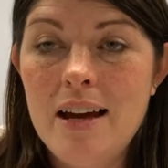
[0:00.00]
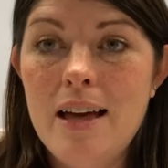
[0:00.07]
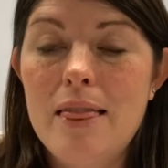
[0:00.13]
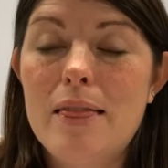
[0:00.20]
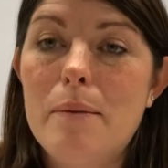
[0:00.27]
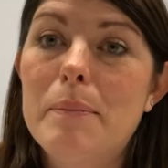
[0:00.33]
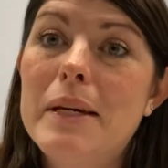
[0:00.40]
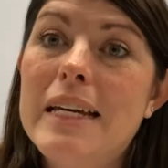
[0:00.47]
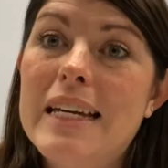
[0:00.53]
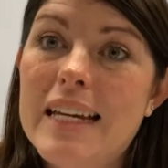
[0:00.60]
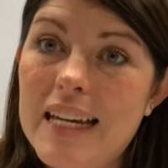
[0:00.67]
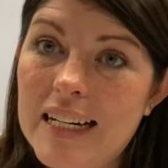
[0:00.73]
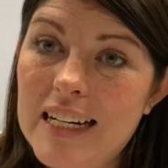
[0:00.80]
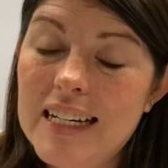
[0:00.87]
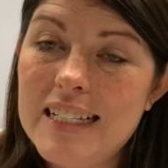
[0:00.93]
The
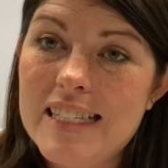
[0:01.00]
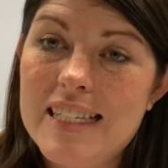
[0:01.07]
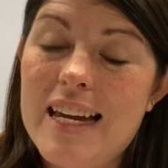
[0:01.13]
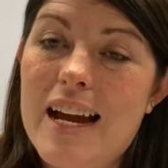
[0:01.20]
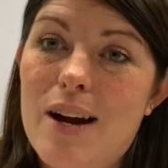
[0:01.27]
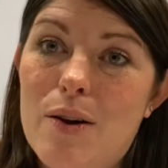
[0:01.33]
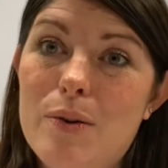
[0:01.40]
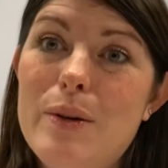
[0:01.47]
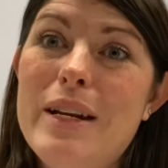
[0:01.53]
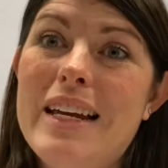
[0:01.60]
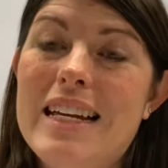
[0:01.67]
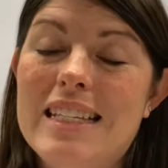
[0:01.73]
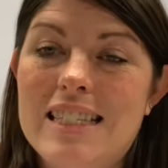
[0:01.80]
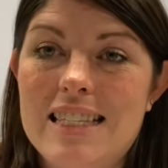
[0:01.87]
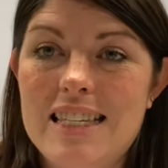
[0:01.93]
beginning sound
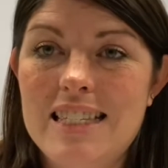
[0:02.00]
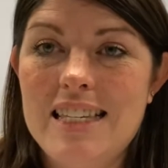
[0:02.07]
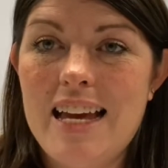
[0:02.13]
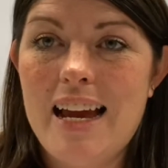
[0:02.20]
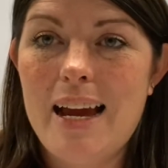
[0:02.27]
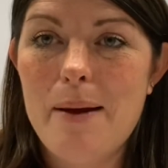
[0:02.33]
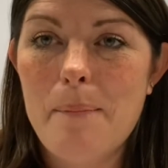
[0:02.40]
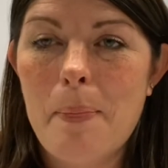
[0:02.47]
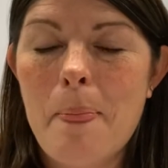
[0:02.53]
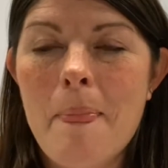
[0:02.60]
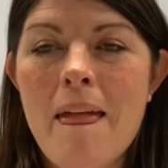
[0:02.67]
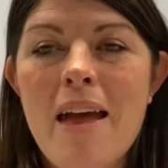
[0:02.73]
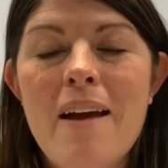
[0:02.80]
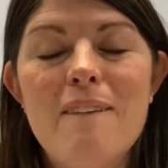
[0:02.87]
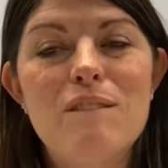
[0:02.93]
is the same.
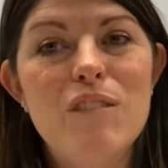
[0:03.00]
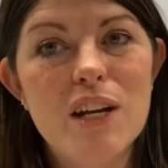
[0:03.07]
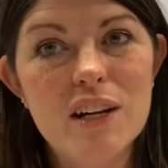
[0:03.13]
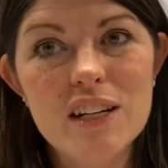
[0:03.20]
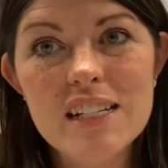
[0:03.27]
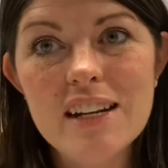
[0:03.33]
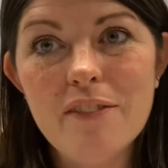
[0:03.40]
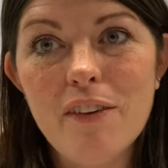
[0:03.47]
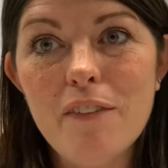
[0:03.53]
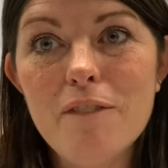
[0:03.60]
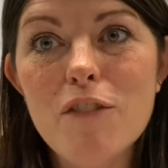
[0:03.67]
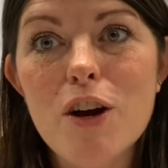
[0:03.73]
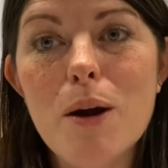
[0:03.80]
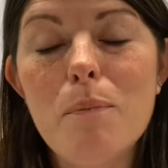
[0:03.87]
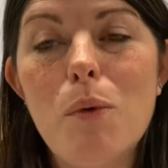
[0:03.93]
Very different
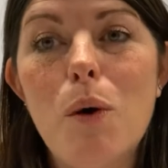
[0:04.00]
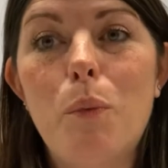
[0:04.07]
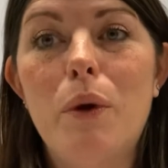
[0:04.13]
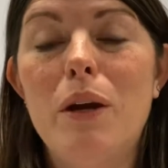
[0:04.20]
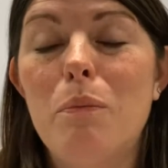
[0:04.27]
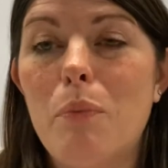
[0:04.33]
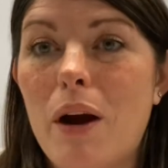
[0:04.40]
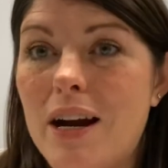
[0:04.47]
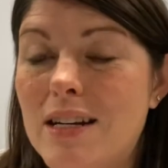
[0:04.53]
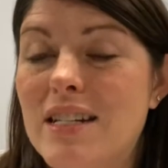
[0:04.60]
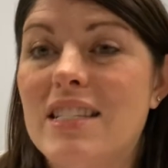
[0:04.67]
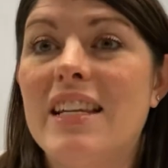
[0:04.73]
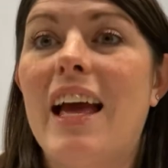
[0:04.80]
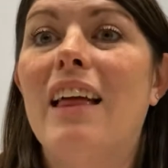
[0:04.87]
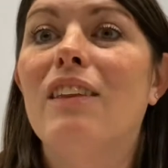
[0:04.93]
from what we
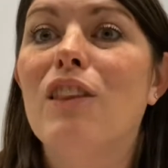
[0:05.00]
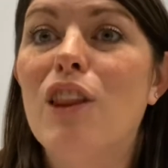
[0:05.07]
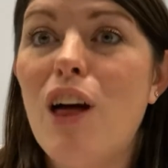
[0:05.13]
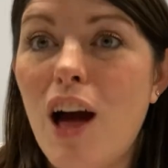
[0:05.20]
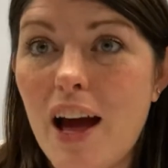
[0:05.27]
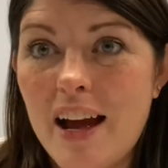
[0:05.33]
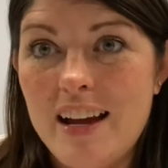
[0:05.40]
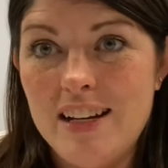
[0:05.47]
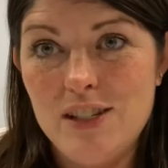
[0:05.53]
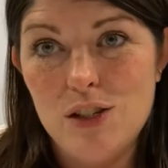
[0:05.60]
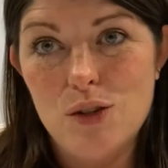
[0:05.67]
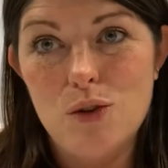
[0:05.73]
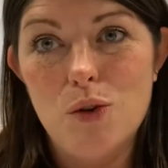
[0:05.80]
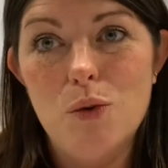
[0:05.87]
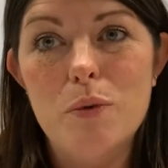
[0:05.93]
practice a lot in
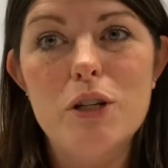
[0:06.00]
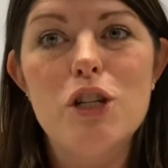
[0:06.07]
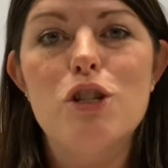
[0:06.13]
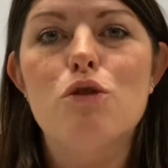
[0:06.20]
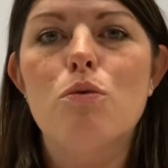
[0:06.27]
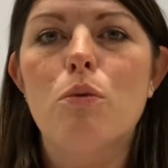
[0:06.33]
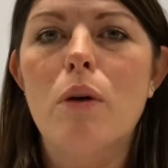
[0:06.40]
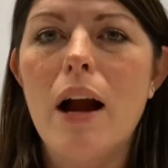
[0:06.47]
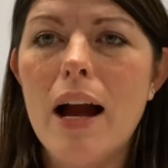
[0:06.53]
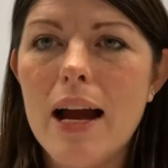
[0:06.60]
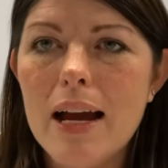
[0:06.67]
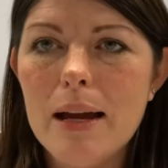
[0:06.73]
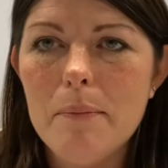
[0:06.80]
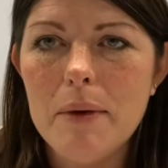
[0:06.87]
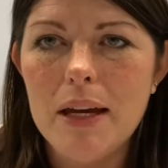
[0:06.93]
school, which is
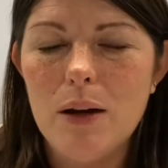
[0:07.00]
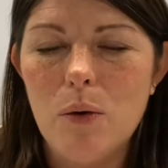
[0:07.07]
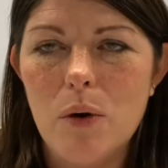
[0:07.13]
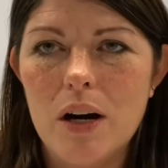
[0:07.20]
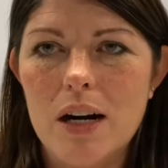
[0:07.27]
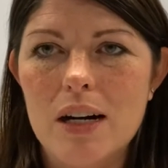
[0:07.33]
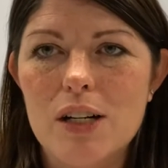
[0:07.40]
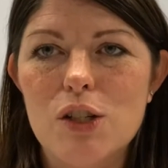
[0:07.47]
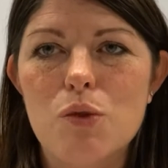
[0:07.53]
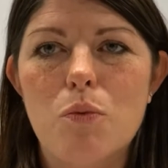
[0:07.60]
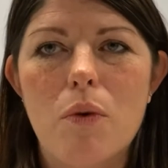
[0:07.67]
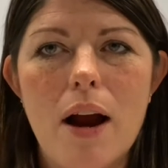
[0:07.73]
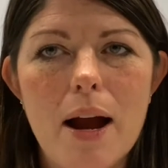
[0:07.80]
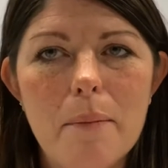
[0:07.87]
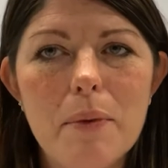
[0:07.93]
rhyming words.
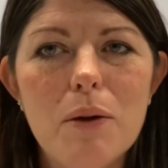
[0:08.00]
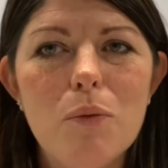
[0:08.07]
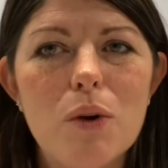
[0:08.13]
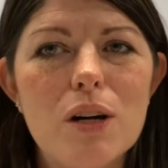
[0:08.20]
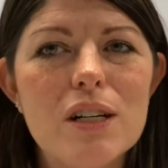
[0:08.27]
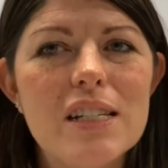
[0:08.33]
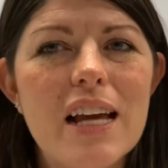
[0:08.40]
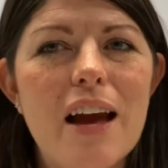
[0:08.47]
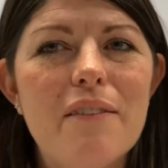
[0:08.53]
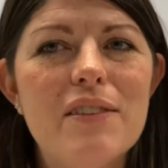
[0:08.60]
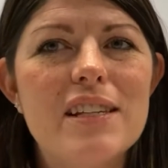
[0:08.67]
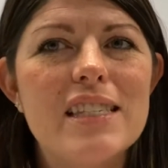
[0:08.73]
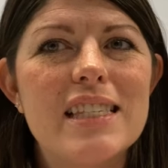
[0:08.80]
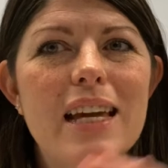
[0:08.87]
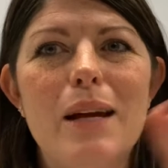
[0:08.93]
Rhyming words have the
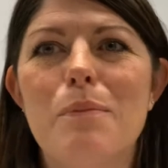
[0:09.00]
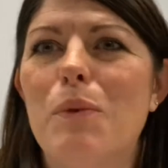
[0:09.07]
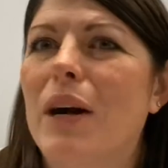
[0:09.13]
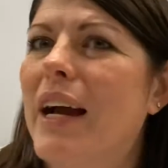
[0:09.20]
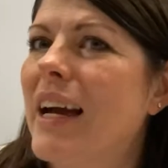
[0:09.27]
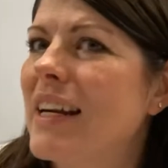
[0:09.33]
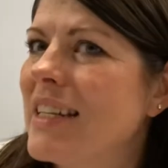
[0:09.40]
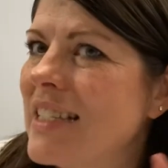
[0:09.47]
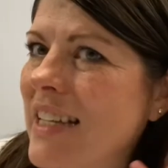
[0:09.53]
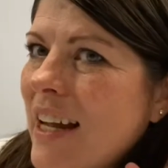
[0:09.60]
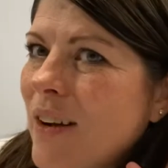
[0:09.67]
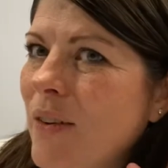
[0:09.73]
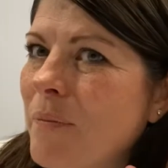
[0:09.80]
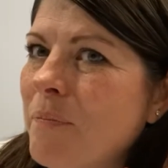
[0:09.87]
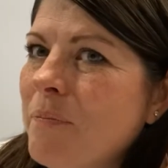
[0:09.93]
same what kind of sound?